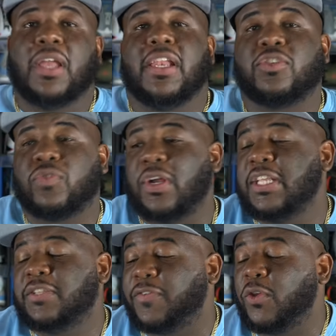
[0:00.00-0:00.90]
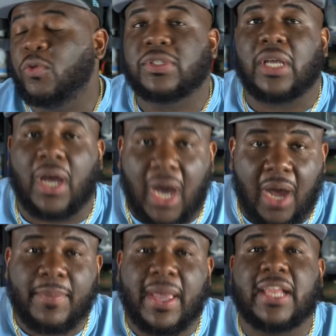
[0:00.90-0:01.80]
Let's run these views
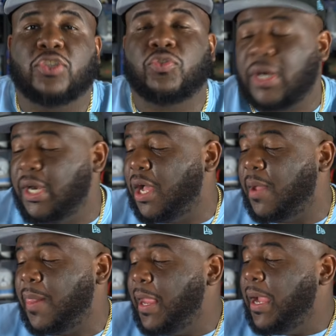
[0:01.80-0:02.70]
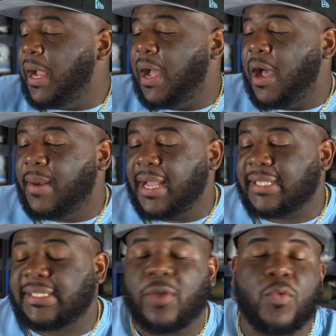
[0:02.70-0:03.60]
up, man. Let's run it up. Like I
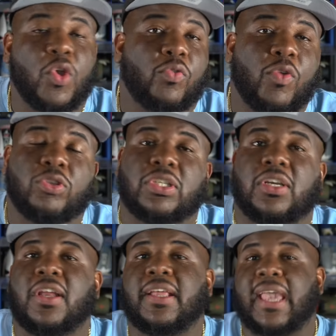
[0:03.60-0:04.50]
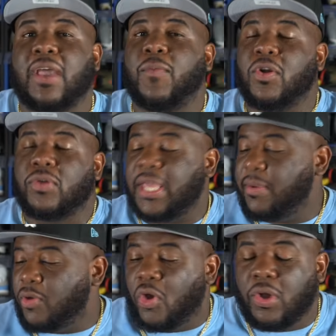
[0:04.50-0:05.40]
said, we're on the road to 100K. We're going to
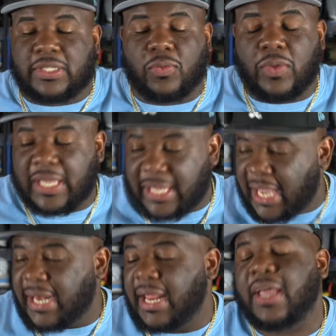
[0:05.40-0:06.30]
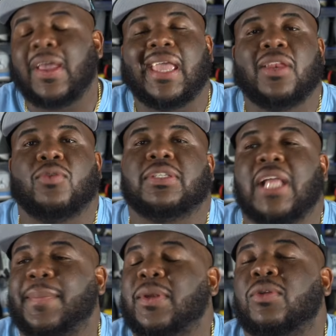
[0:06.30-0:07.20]
keep going until we get there. Ain't no
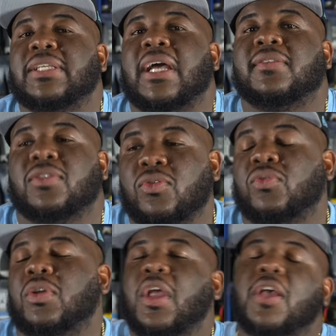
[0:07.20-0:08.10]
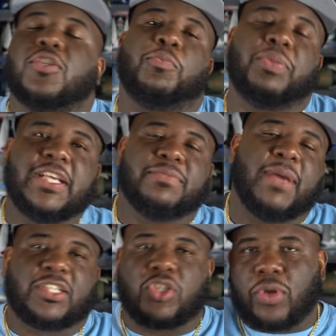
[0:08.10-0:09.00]
stopping no time soon. So please
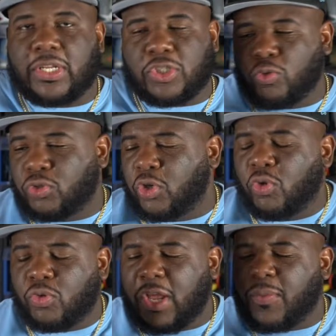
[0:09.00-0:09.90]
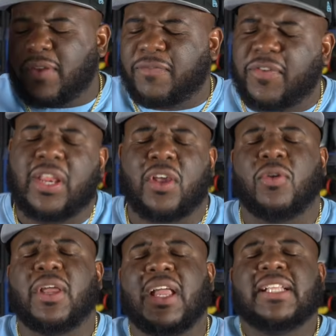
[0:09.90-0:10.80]
make sure that you tune in with the
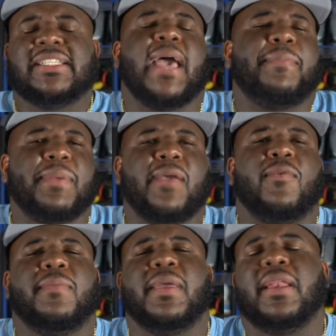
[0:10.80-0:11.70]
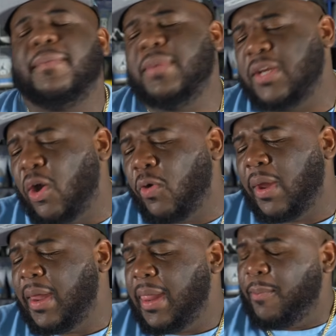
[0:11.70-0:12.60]
video. Tap in with me and let me
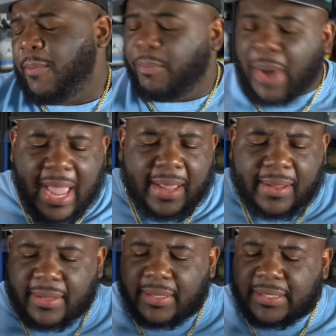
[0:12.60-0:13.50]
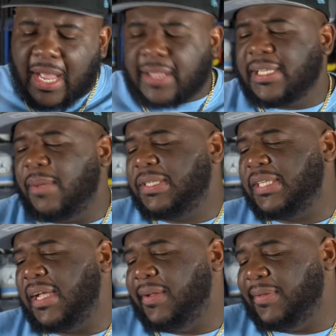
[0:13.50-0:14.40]
know. But y'all tell me
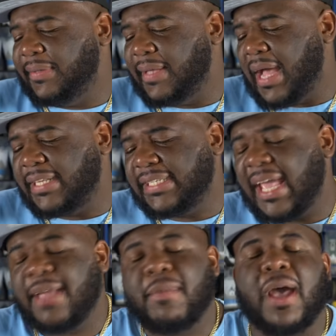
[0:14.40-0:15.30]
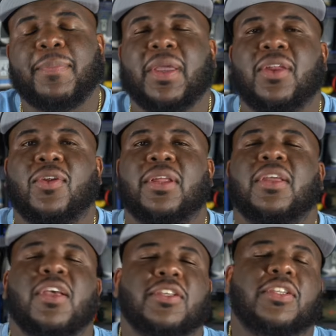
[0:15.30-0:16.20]
something. I just gave my opinion on it.
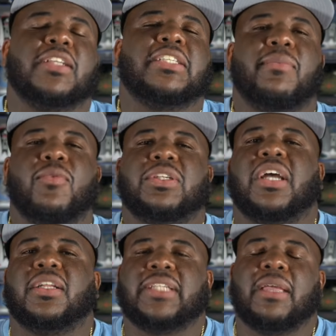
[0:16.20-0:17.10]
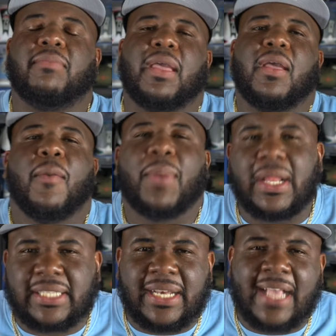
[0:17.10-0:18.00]
So y'all tell me what y'all think, man. But
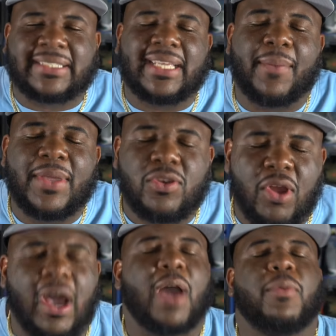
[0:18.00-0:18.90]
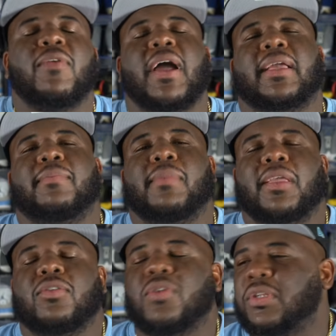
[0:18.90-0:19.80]
until next time, man, you know how we rocking,
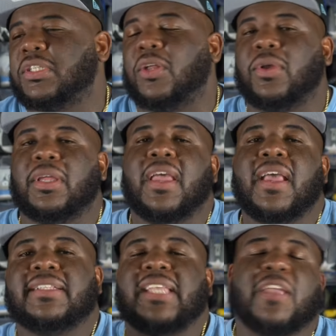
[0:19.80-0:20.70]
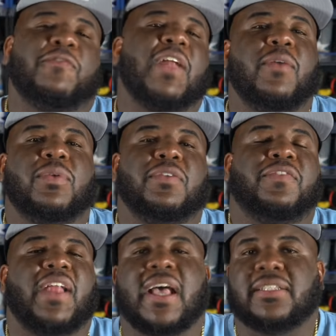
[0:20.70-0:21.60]
man. You know the slogan. Take flight with the
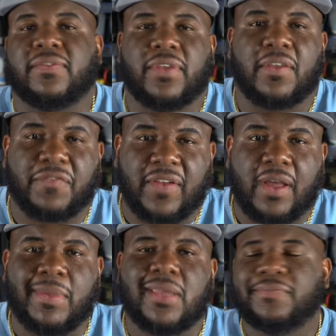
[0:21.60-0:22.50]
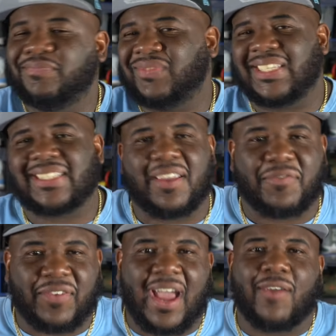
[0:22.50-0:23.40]
flies. If you ain't flying me, just
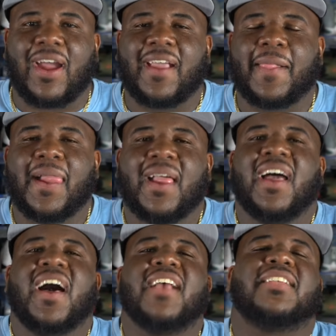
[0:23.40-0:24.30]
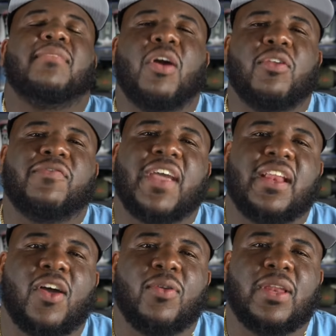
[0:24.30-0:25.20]
ain't flying right. Hustle and motivate,
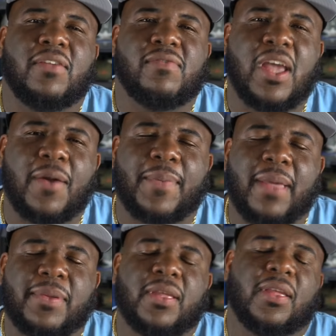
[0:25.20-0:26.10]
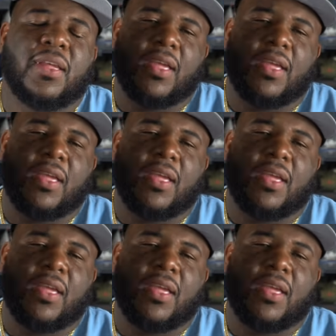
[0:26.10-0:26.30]
long live nil, baby.